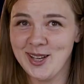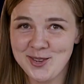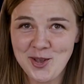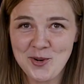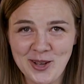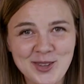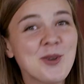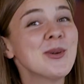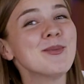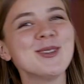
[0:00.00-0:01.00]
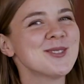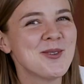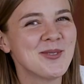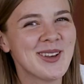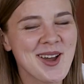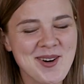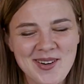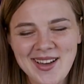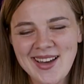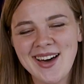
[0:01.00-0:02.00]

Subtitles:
no emails, no video,